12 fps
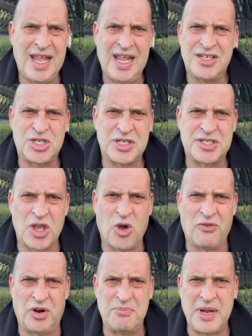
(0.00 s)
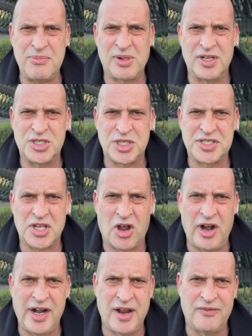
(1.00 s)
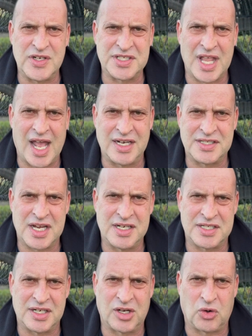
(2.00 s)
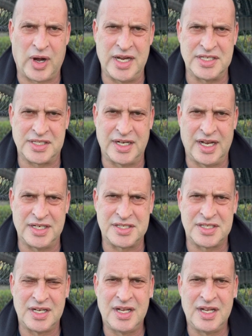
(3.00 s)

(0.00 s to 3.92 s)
It's just over. People are just tired of his nonsense and craziness.